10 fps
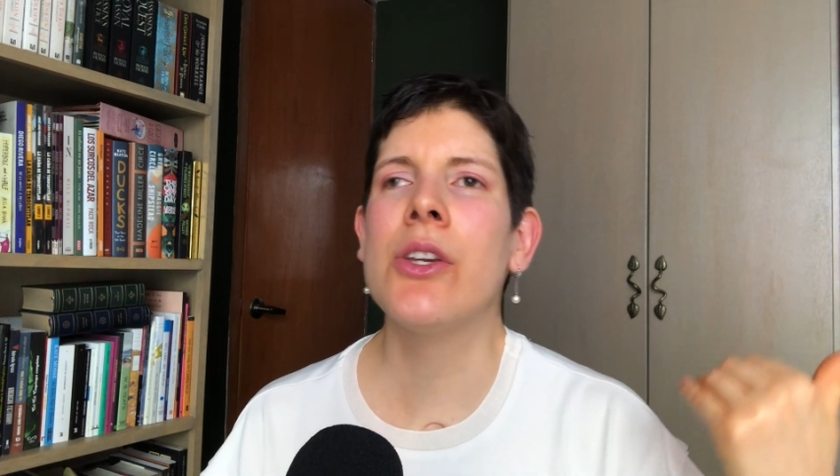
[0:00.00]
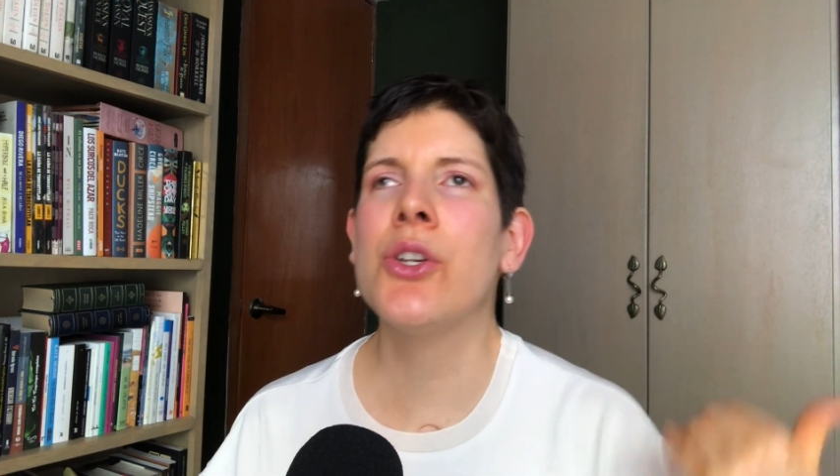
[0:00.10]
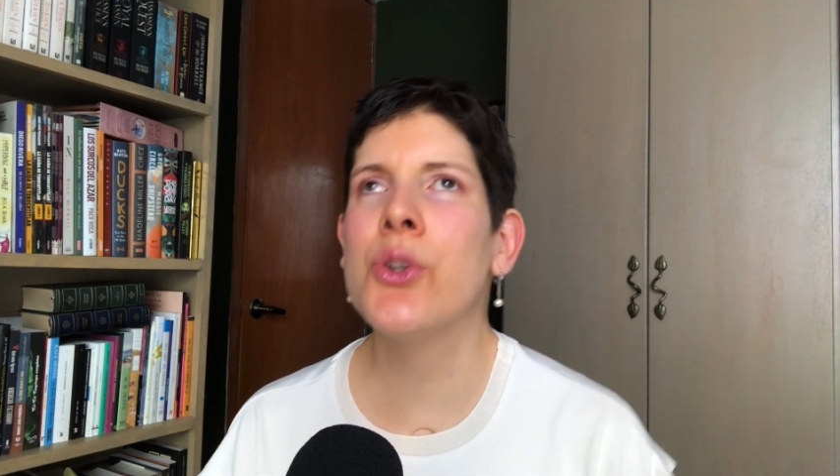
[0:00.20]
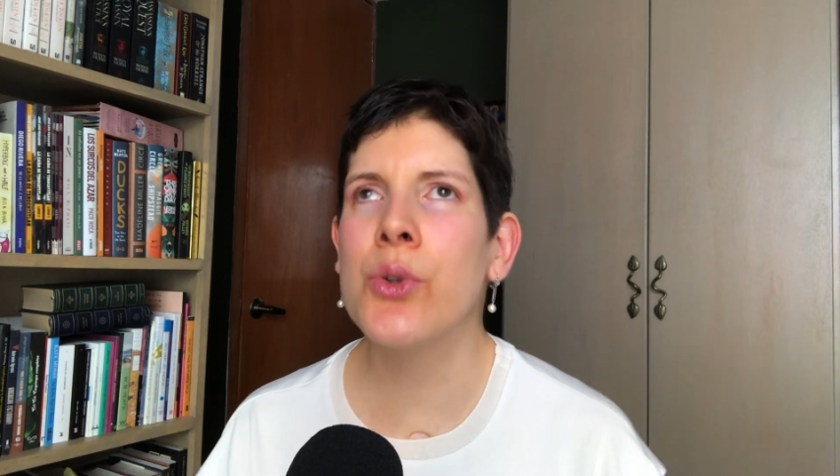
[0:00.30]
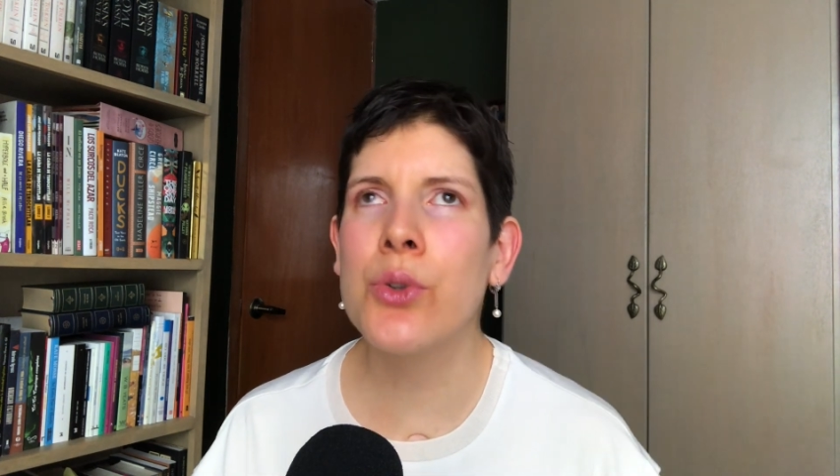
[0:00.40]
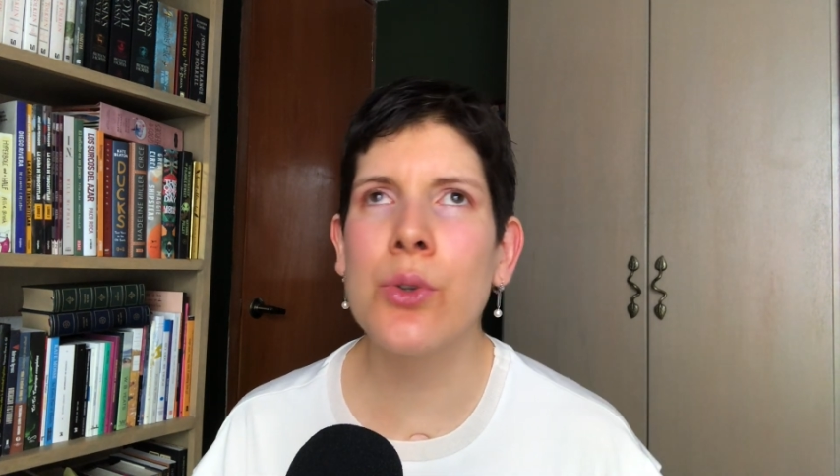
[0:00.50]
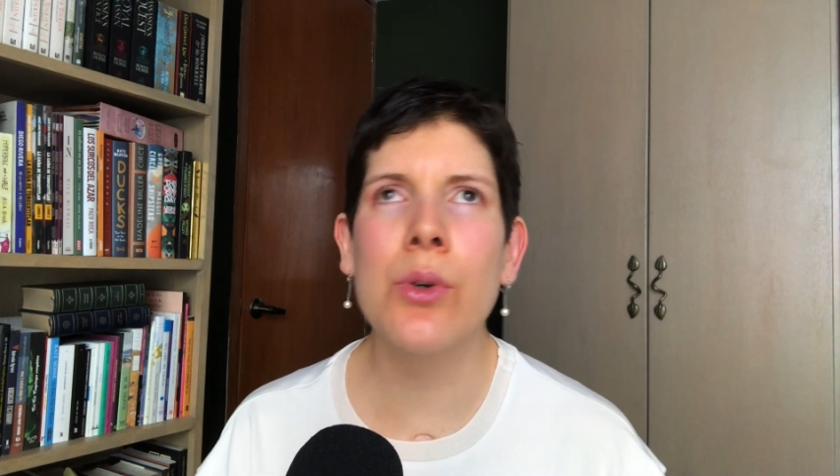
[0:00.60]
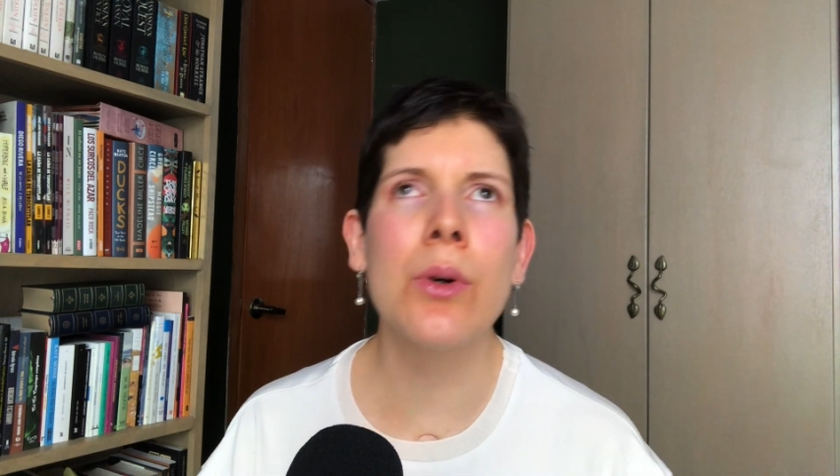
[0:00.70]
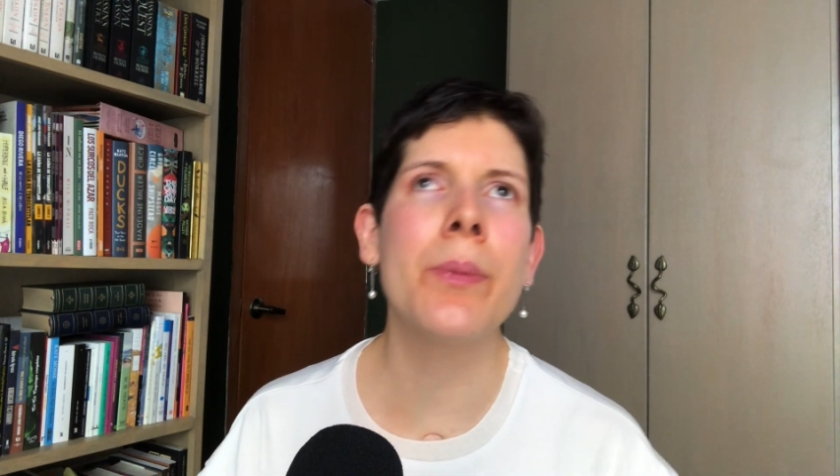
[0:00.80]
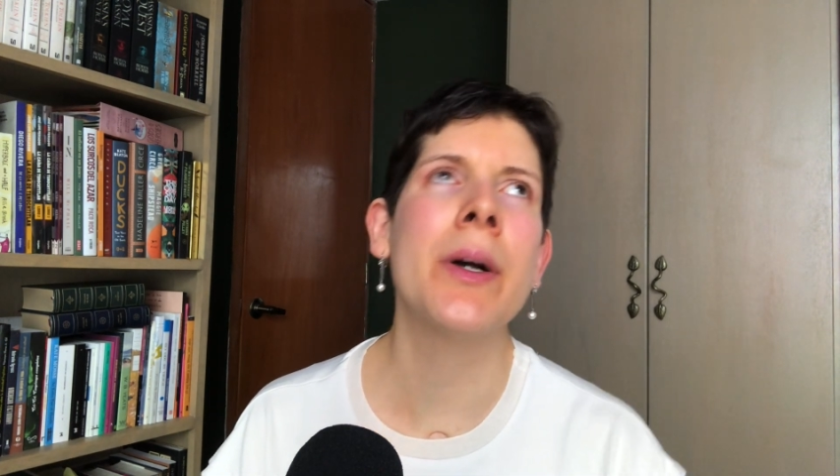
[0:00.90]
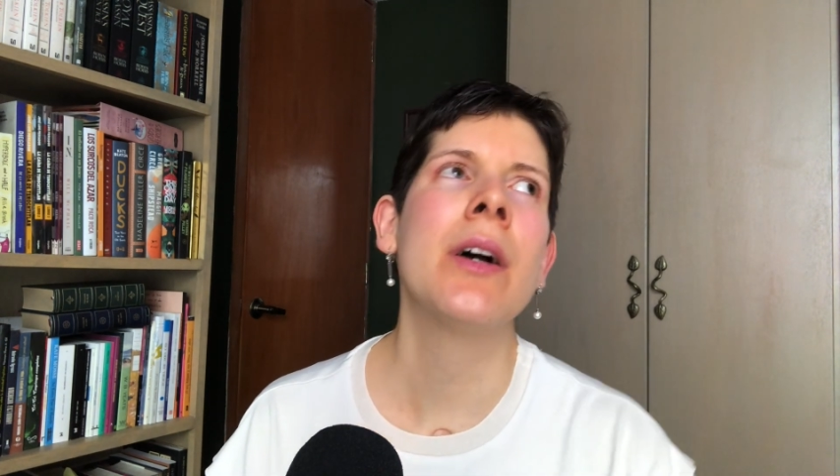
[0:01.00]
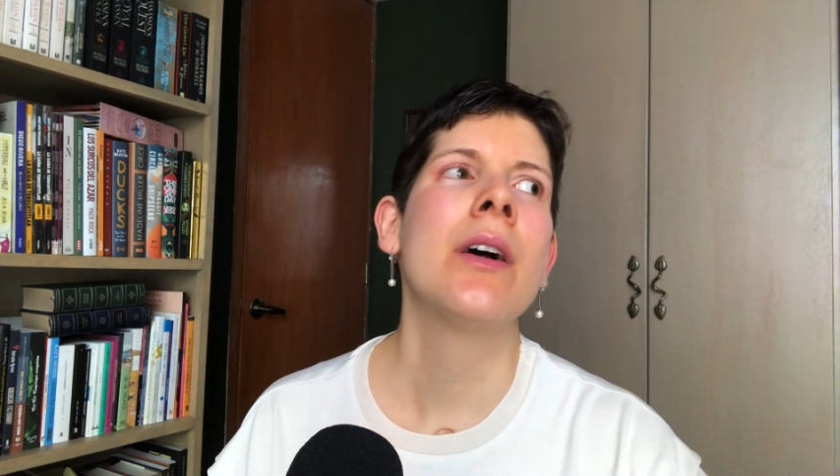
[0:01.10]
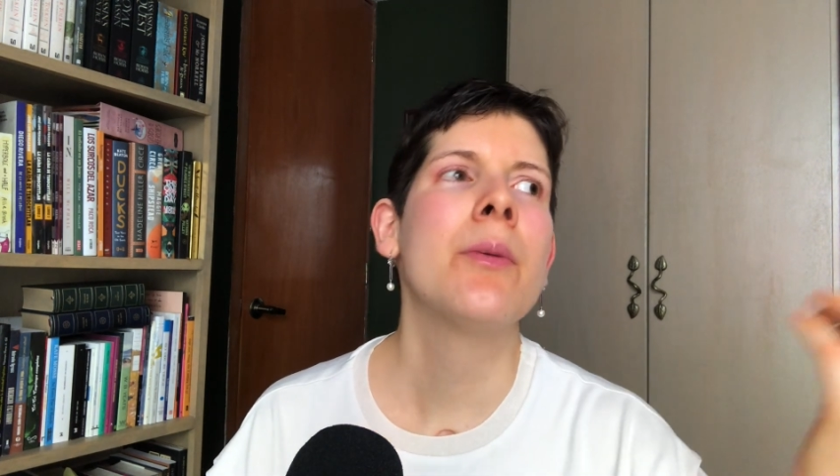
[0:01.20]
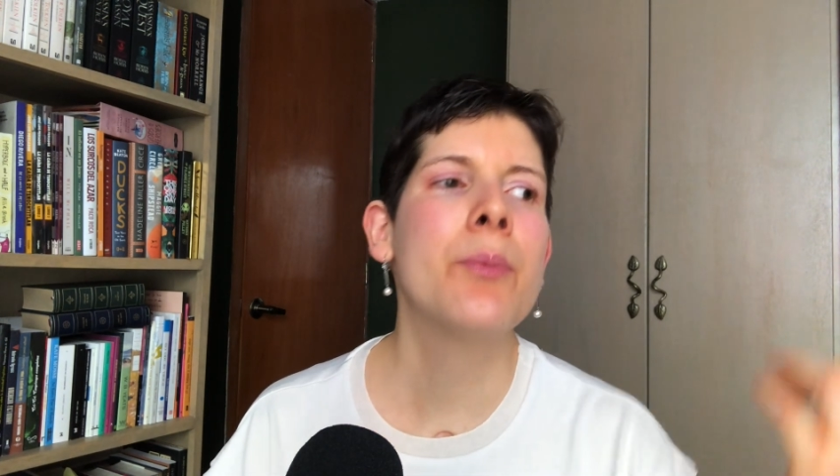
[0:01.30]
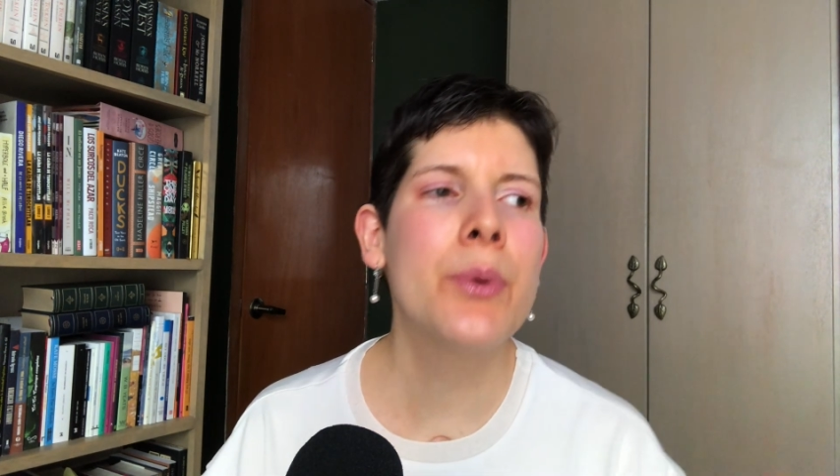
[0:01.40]
YouTube,
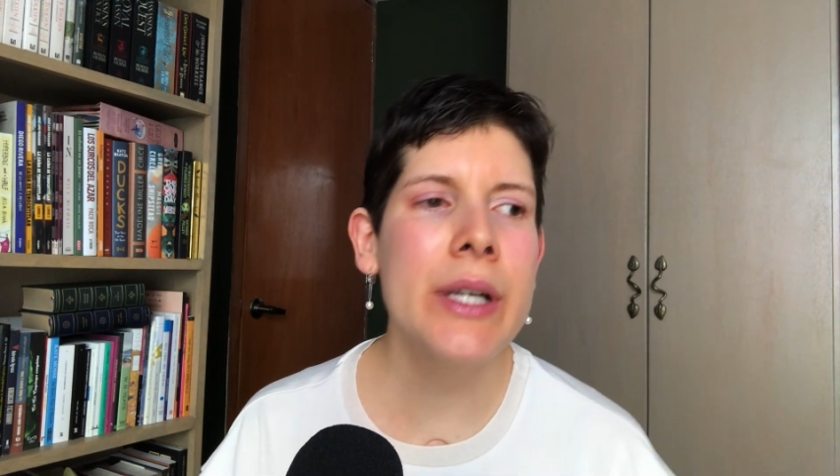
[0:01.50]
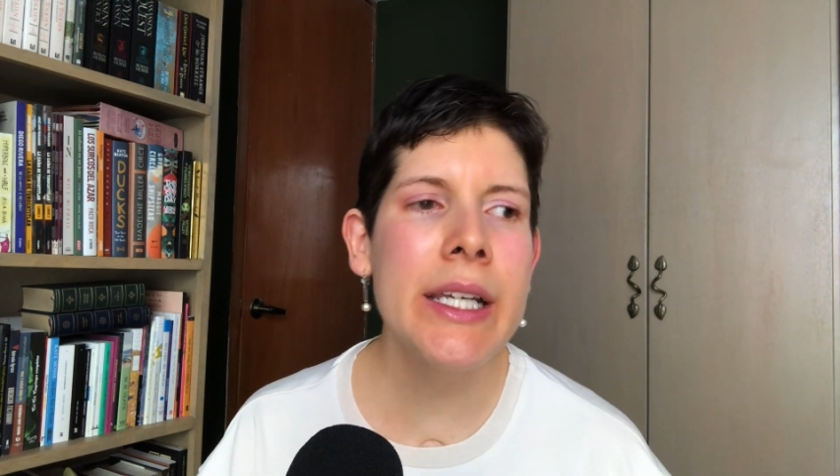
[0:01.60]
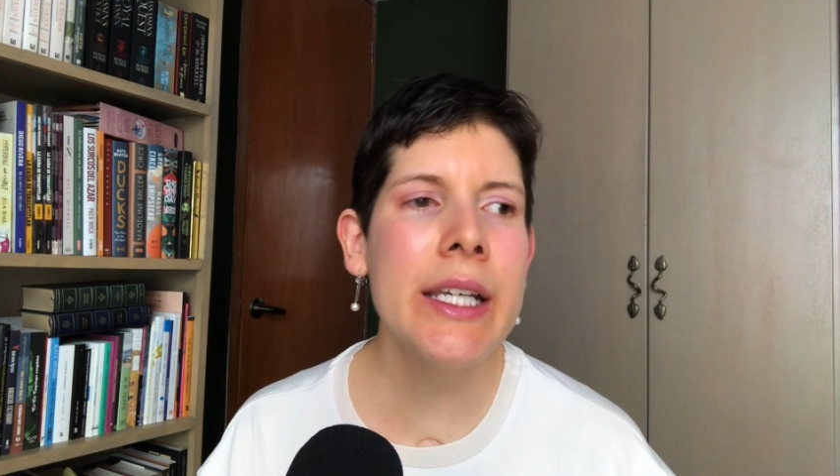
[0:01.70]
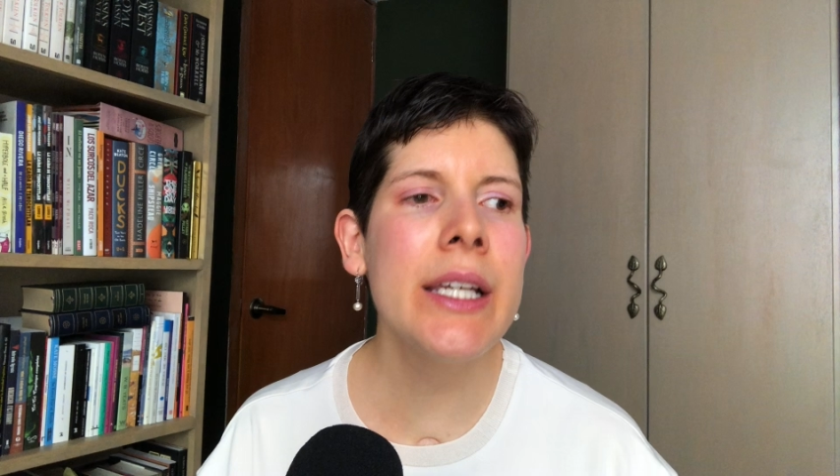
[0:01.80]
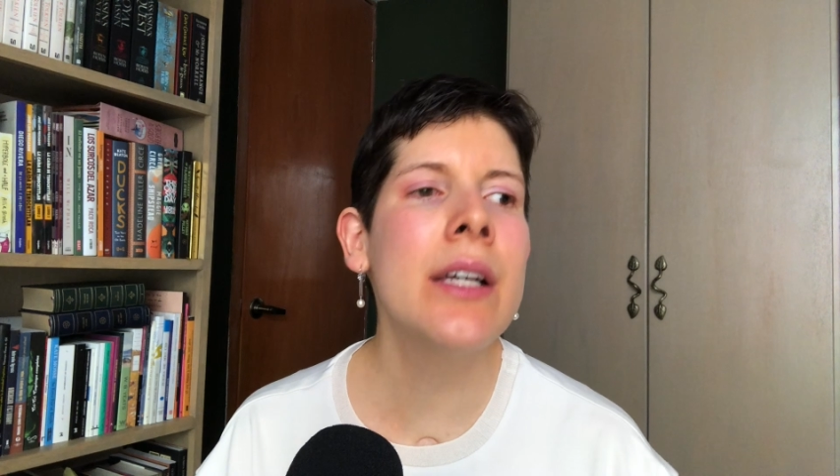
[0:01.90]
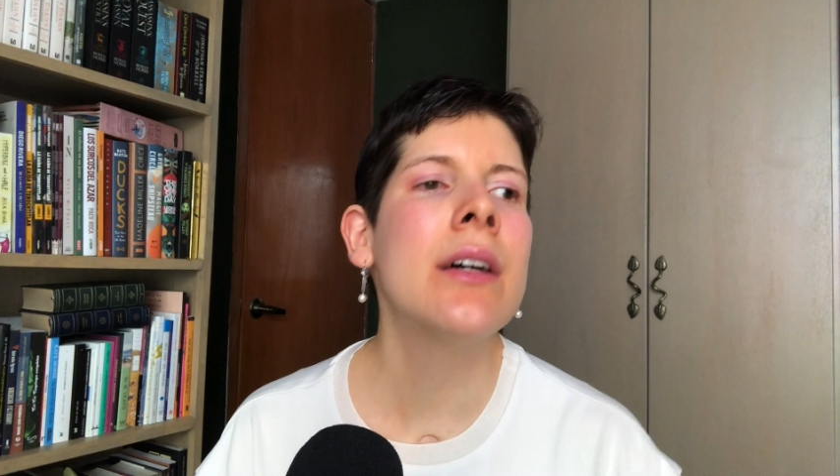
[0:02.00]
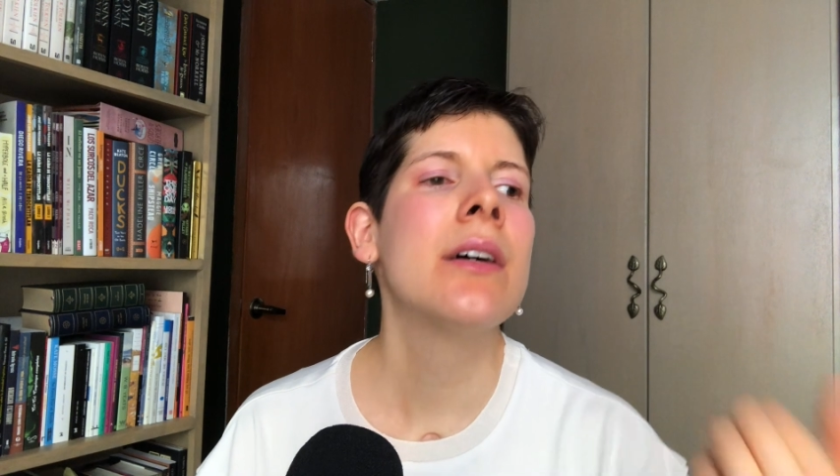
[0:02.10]
pre